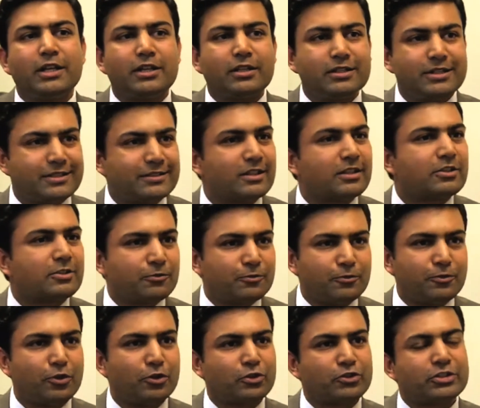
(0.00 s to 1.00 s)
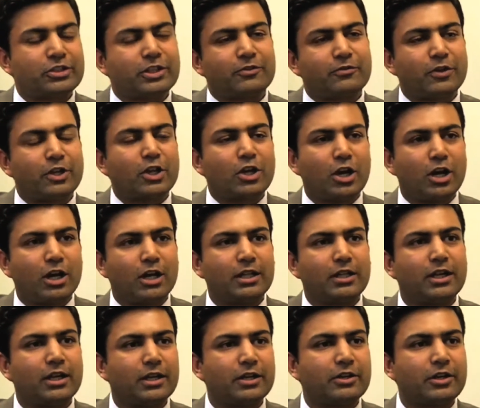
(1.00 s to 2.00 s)
These are the folks that we
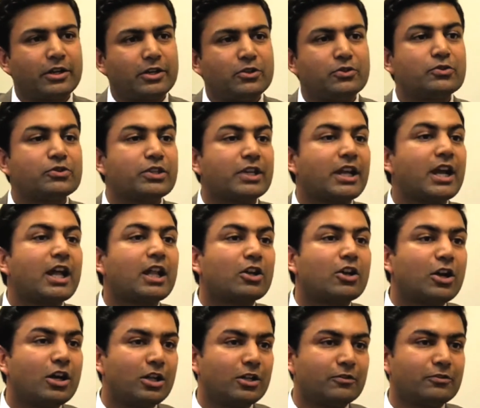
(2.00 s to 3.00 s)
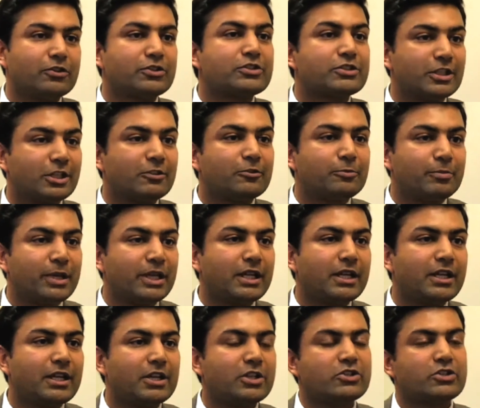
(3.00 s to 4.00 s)
call are using alcohol for
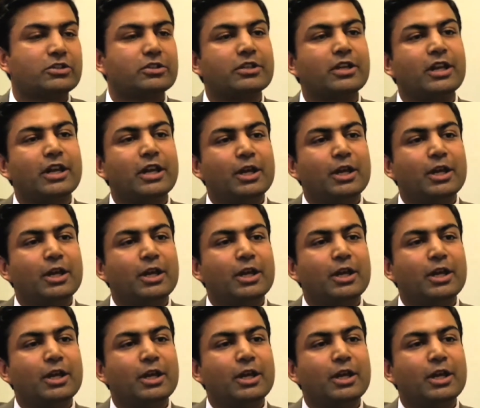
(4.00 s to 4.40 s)
self-medications.